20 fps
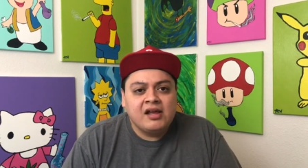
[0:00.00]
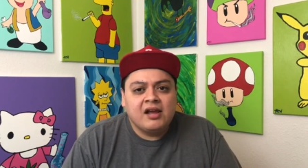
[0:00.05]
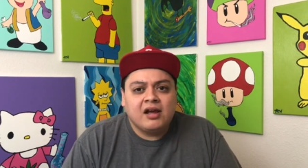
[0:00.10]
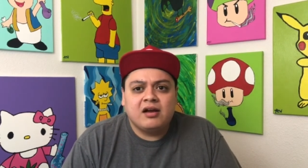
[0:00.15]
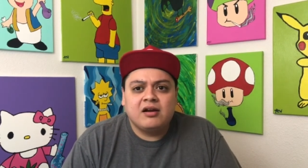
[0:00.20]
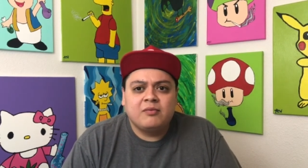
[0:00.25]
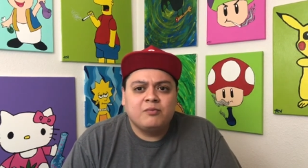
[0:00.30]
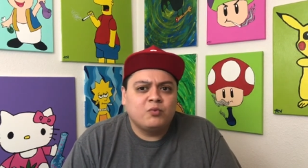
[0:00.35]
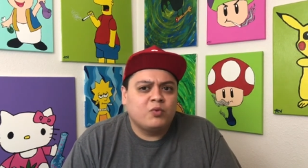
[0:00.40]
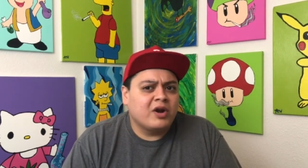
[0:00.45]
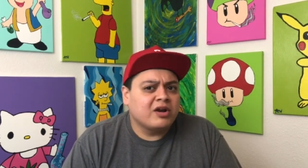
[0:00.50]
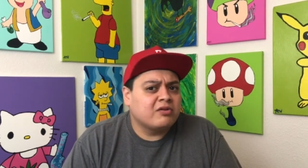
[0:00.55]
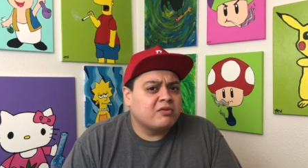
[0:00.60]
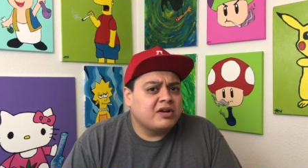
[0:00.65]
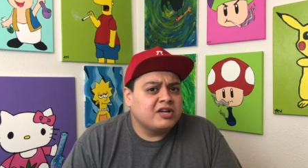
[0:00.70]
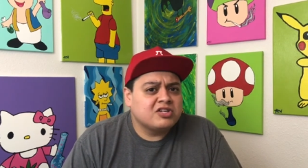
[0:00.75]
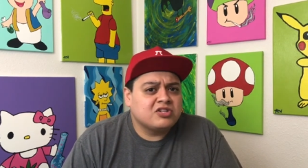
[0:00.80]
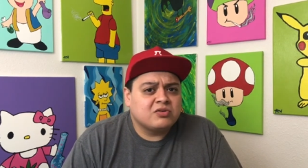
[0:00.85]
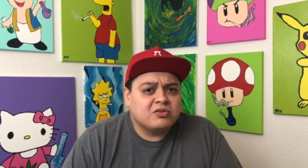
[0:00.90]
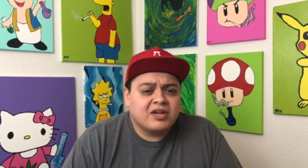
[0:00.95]

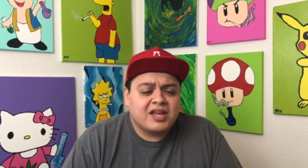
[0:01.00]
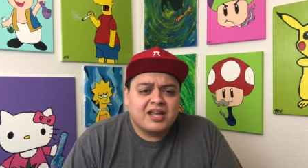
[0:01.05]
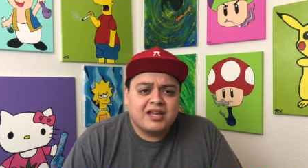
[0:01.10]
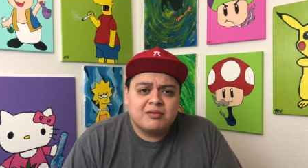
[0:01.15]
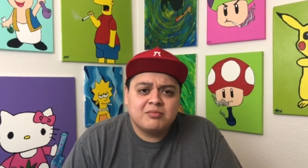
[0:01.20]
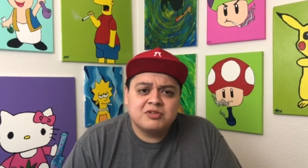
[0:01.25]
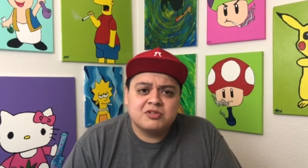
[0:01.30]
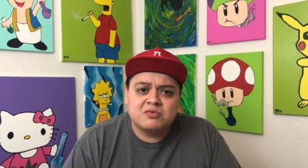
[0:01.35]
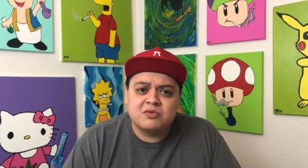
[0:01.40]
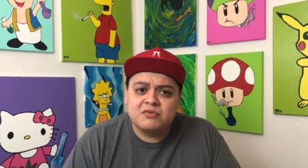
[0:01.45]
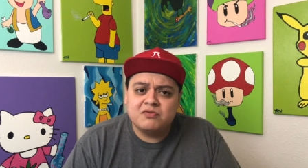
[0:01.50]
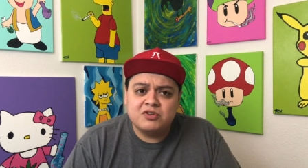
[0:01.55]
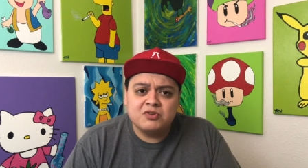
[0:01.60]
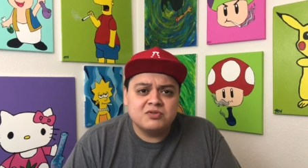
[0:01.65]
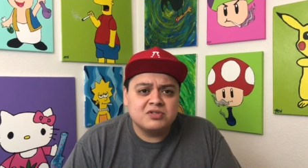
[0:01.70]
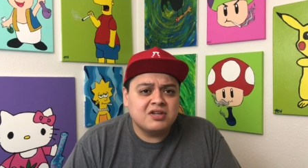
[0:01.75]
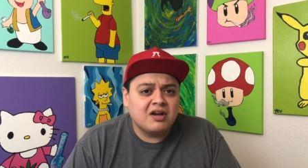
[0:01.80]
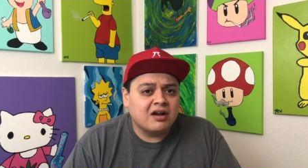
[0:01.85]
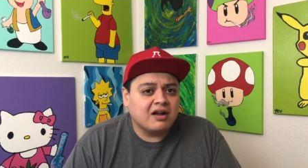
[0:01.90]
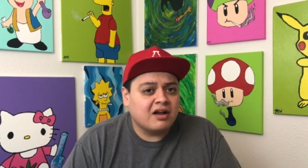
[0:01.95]

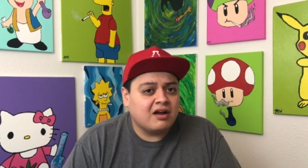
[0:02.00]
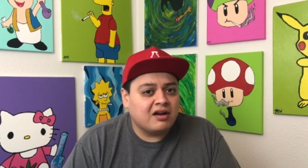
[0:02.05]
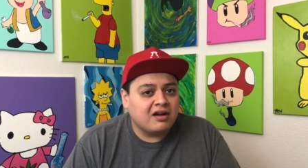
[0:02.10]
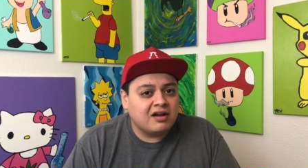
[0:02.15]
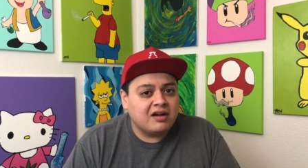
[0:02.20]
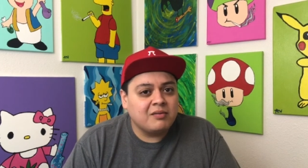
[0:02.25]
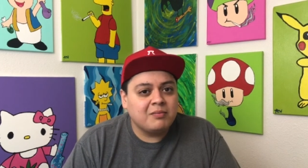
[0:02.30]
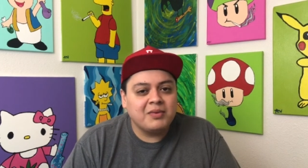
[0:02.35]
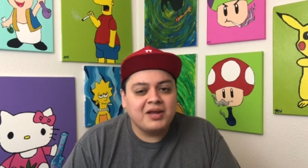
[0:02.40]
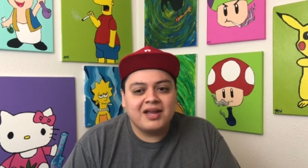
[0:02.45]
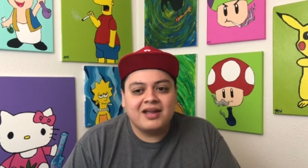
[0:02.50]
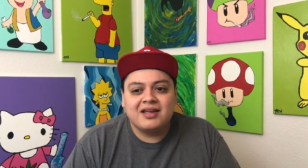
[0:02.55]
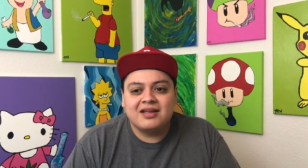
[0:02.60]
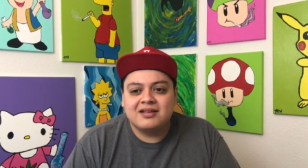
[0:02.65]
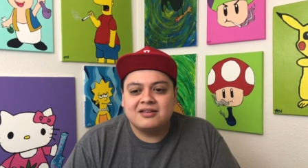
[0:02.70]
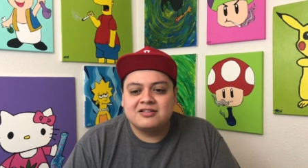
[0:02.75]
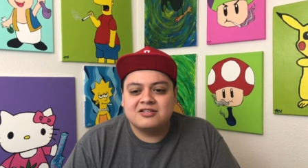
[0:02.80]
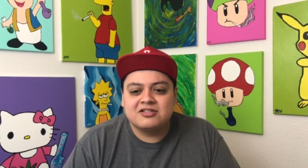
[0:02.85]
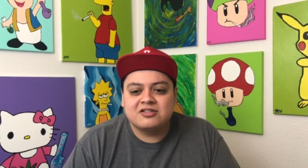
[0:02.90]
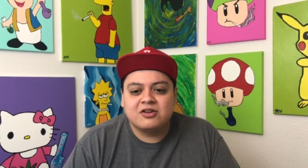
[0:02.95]
recreationalcannabisreviews.com.
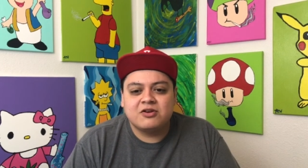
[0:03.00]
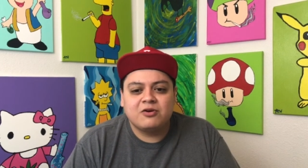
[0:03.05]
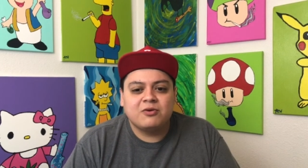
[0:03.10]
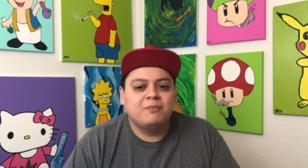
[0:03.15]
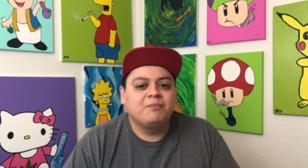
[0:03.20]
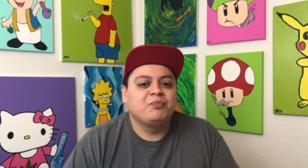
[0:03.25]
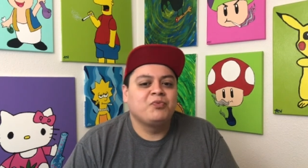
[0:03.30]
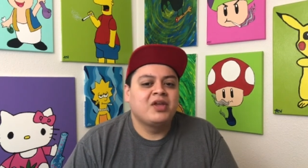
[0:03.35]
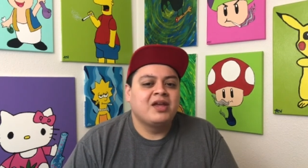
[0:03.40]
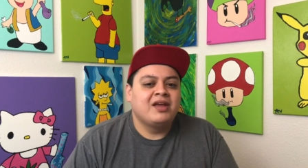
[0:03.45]
And so